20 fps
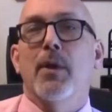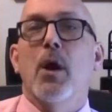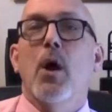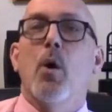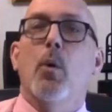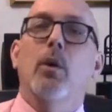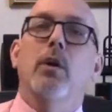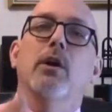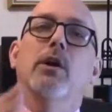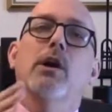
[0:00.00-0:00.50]

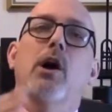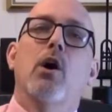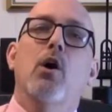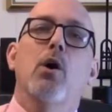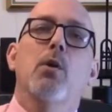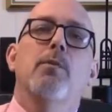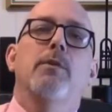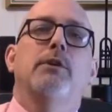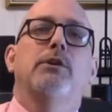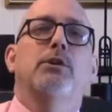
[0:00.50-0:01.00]
Well, look, I
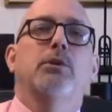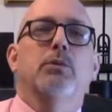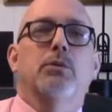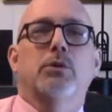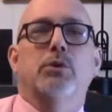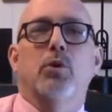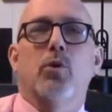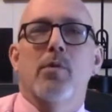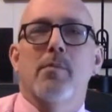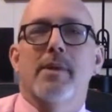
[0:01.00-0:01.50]
hope that you will
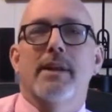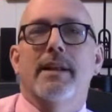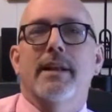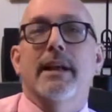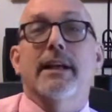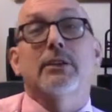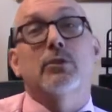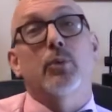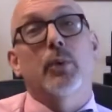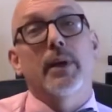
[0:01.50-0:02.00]
join me
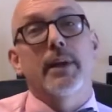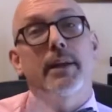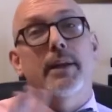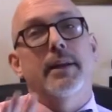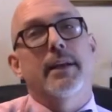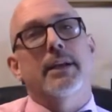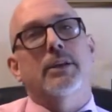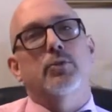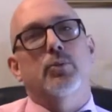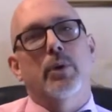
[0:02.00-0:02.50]
next week.
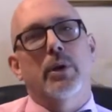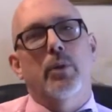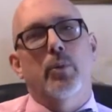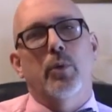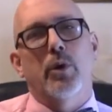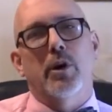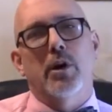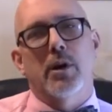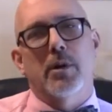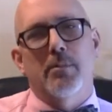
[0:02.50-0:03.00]
Next week,
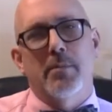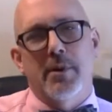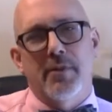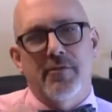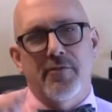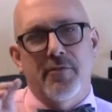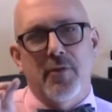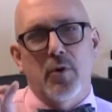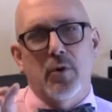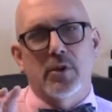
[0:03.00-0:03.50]
we're going to be
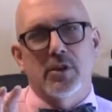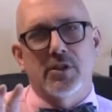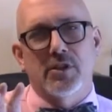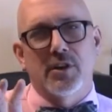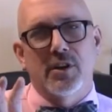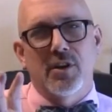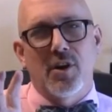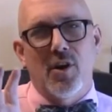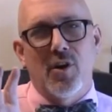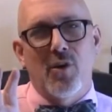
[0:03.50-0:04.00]

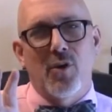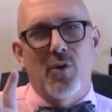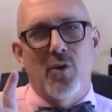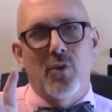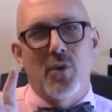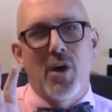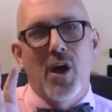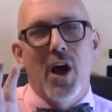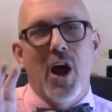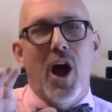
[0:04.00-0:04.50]
focusing
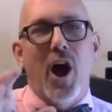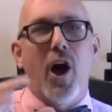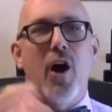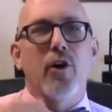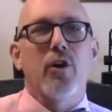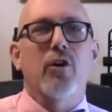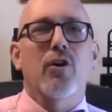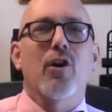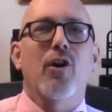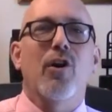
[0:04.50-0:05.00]
on
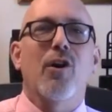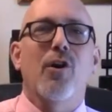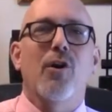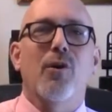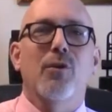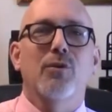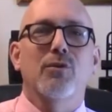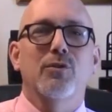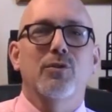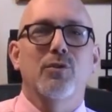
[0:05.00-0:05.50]
our
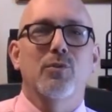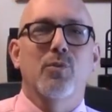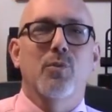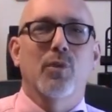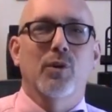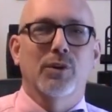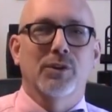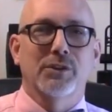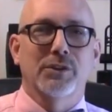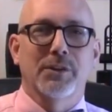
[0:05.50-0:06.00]
call to
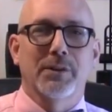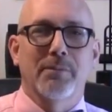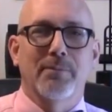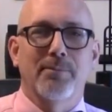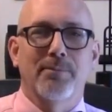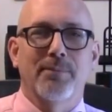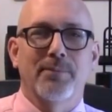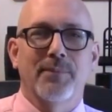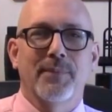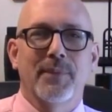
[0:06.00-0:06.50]
worship.
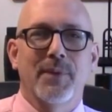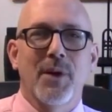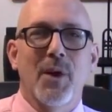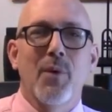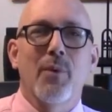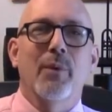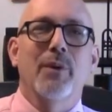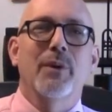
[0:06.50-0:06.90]
Well,